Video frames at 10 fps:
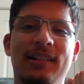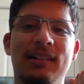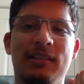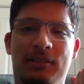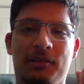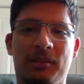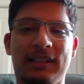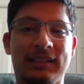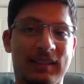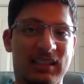So
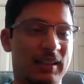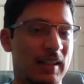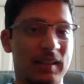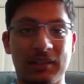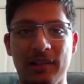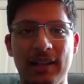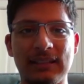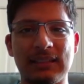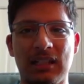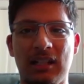this
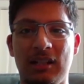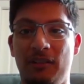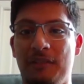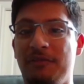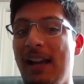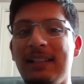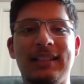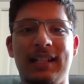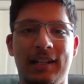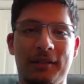creates a
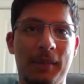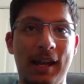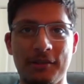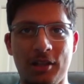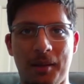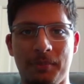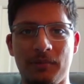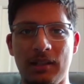fascinating backdrop